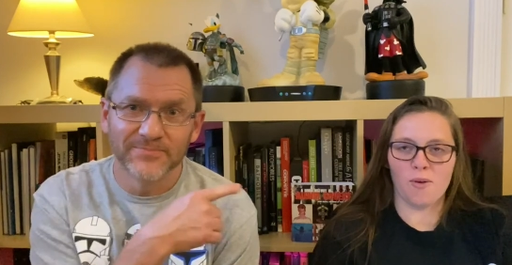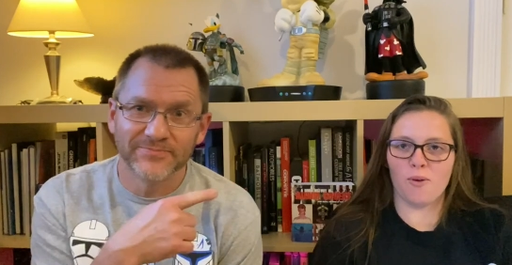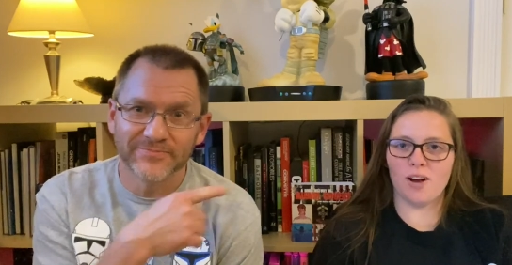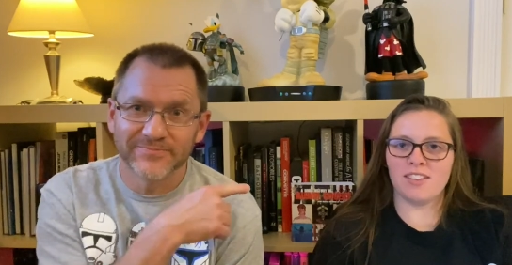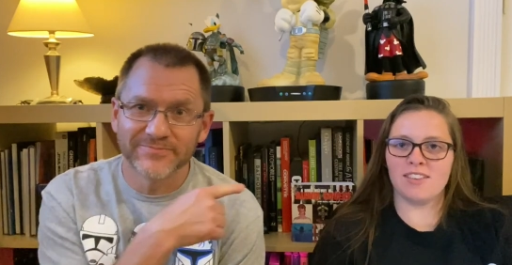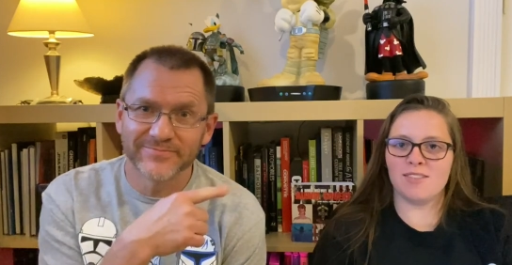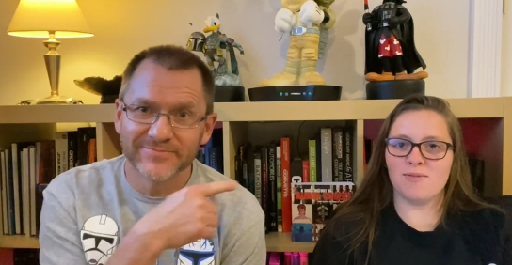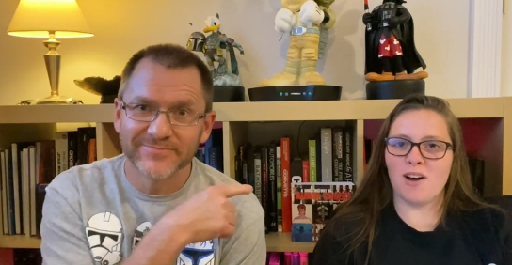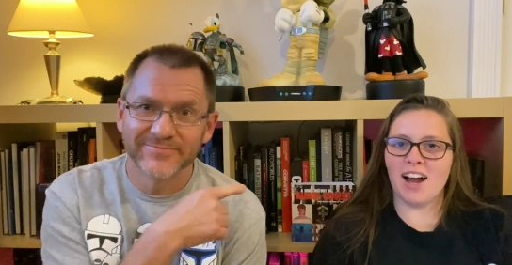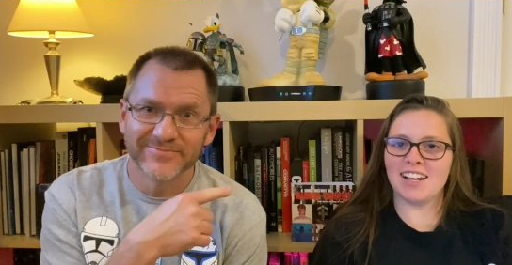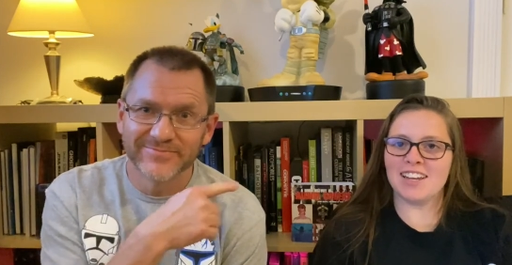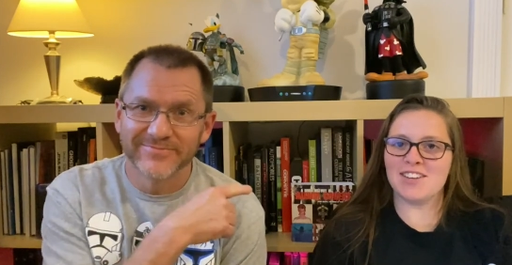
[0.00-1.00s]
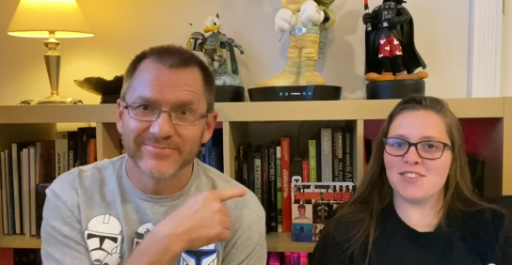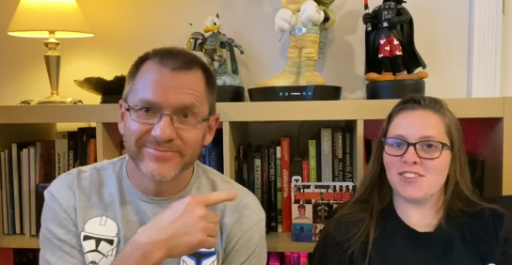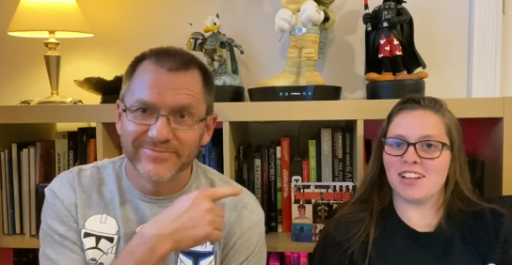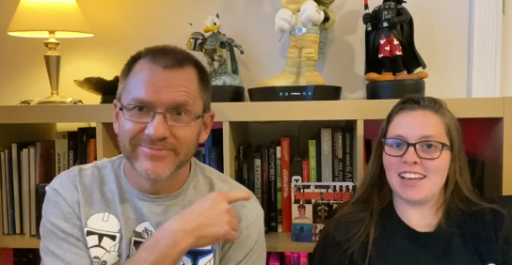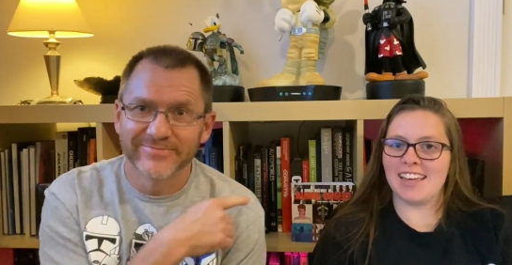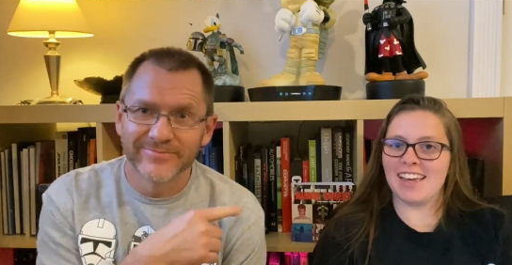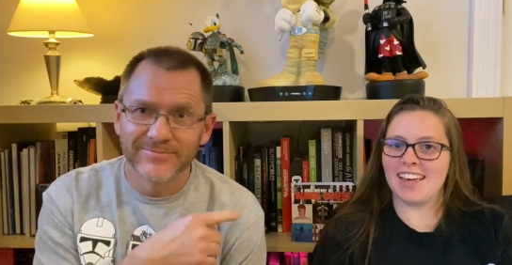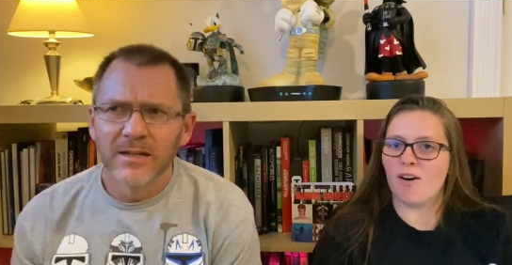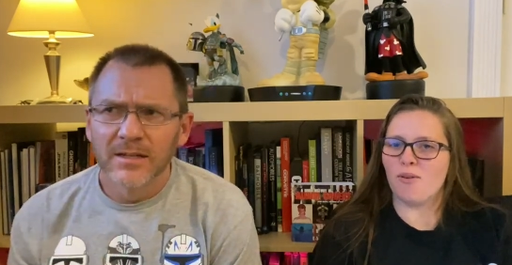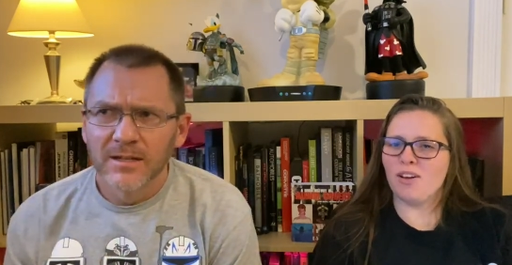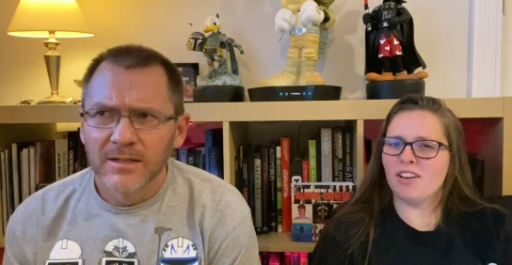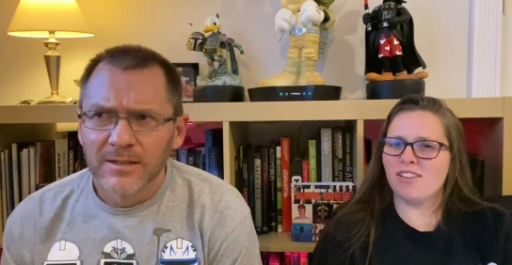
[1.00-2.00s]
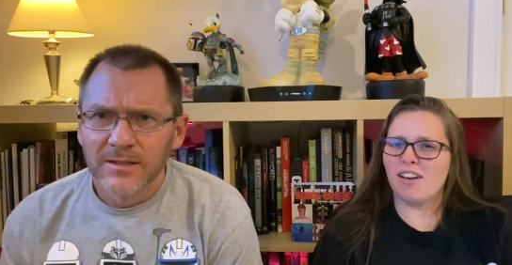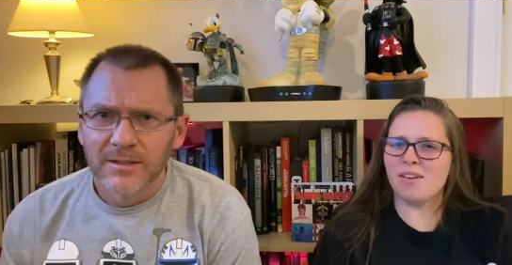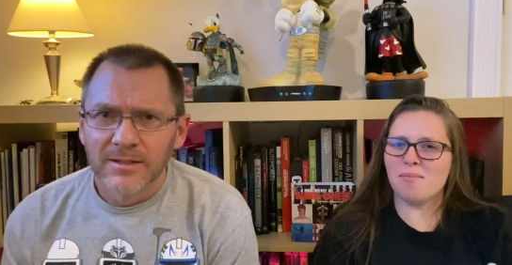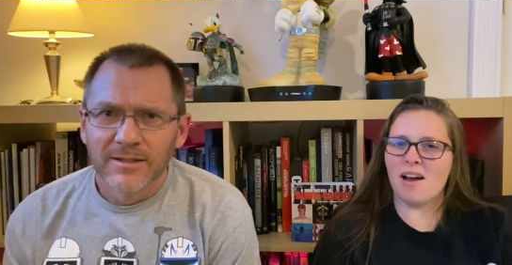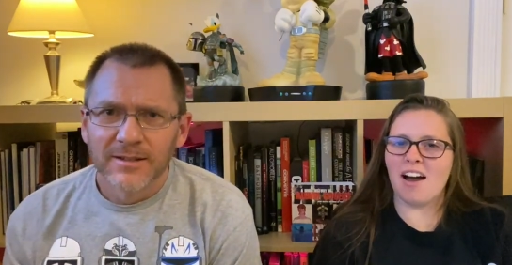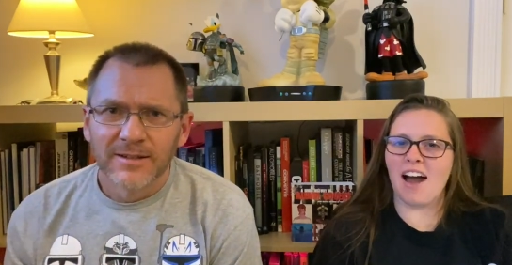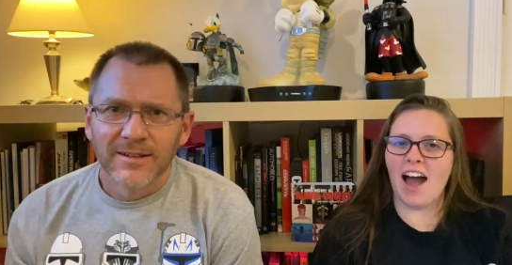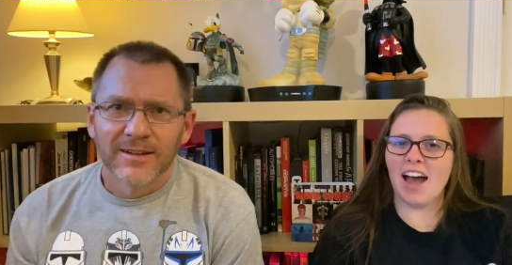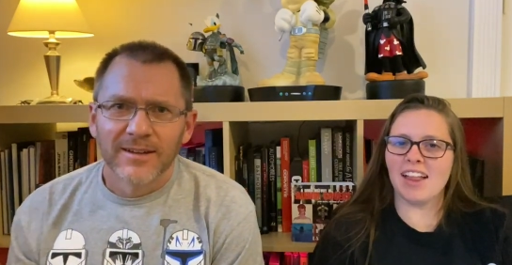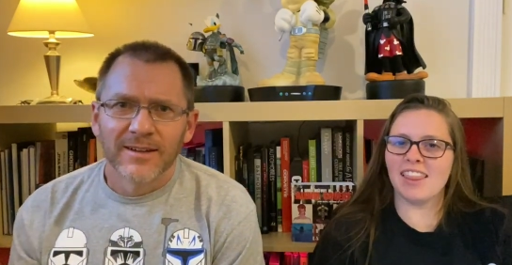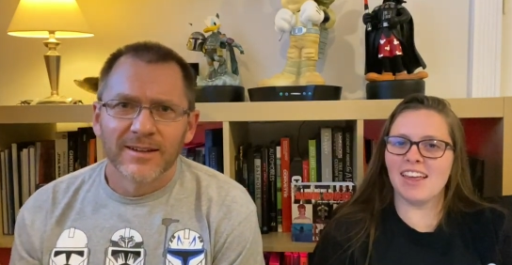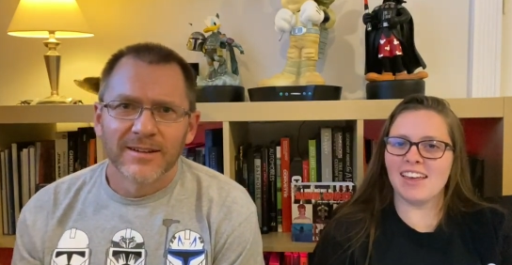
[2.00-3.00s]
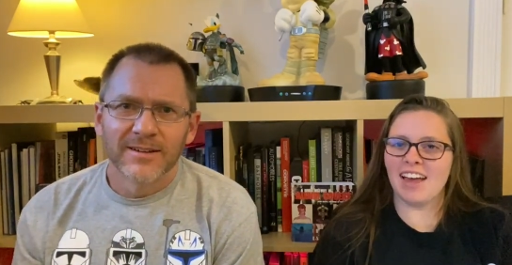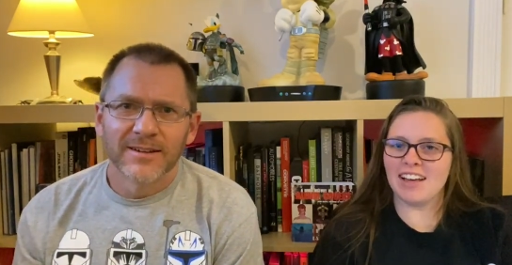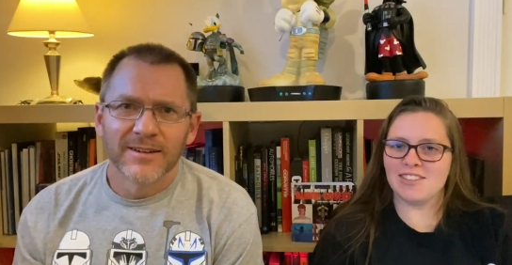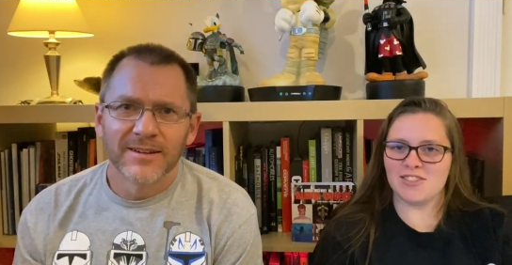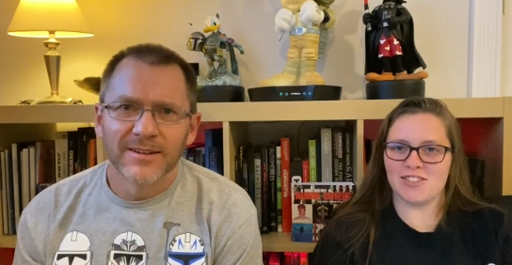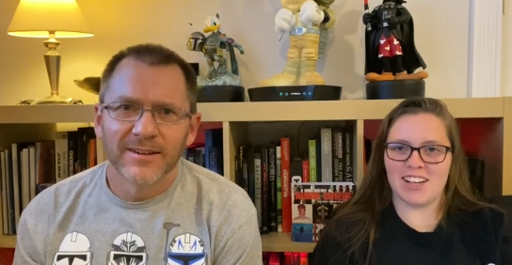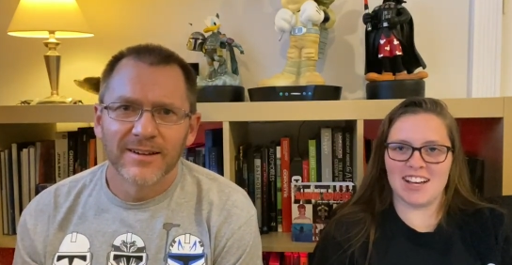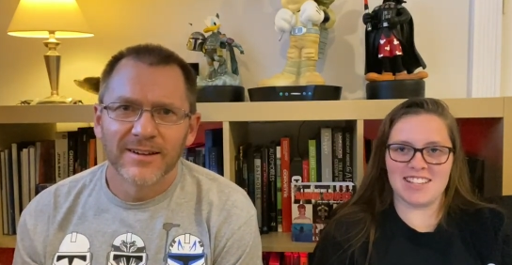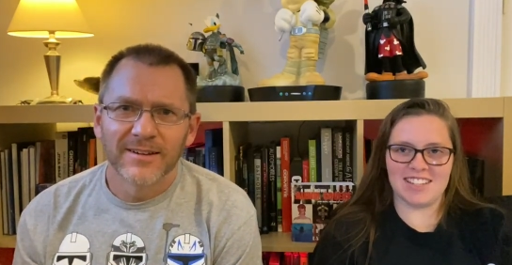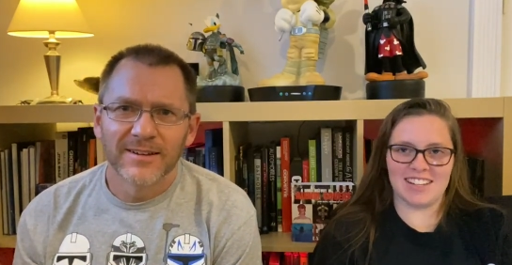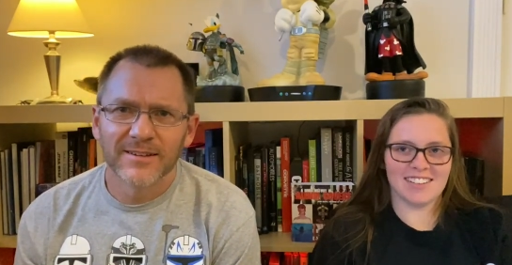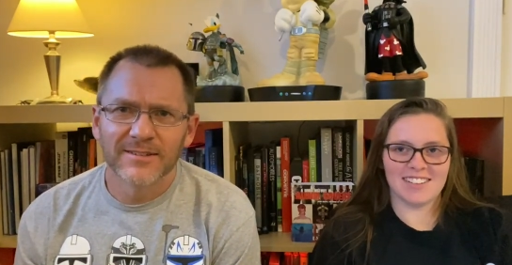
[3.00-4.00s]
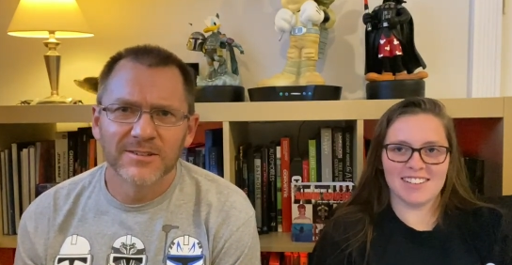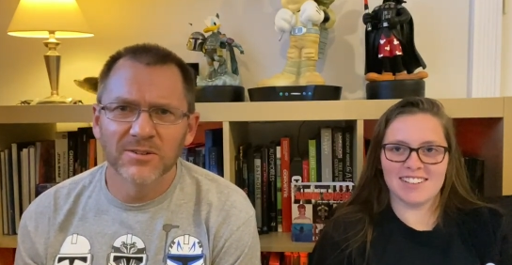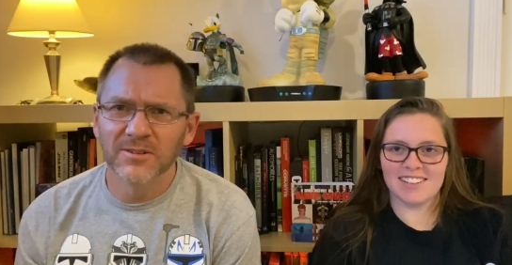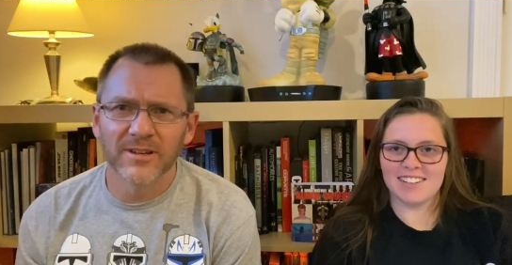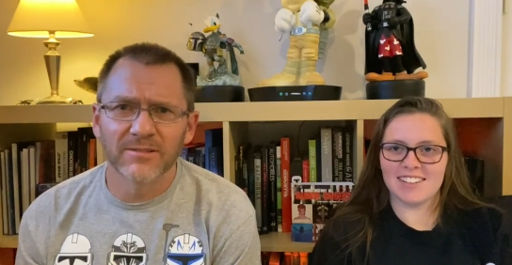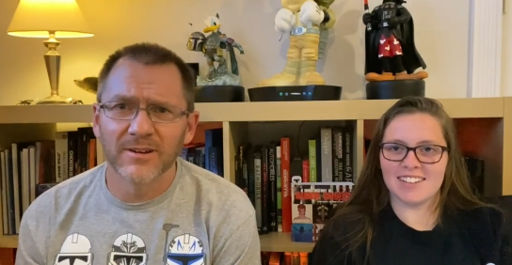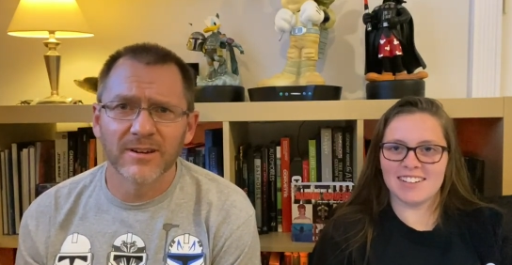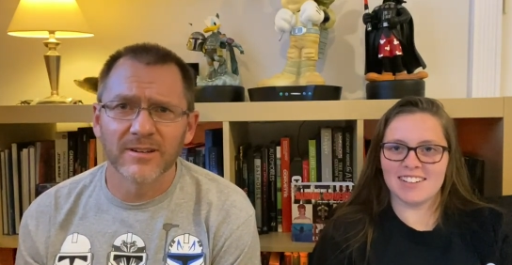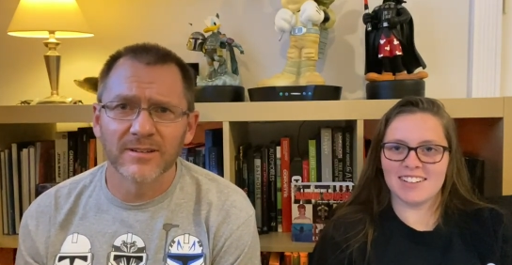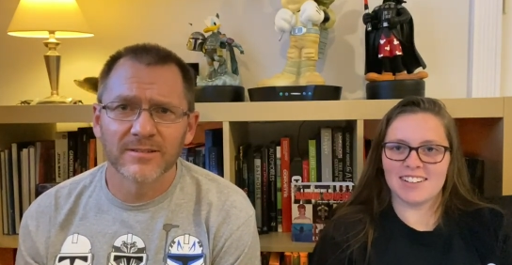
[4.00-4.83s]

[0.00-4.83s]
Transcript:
Speaker 1: What? Why do you like it? What are you talking about? I like exercising.
Speaker 2: You don't like running?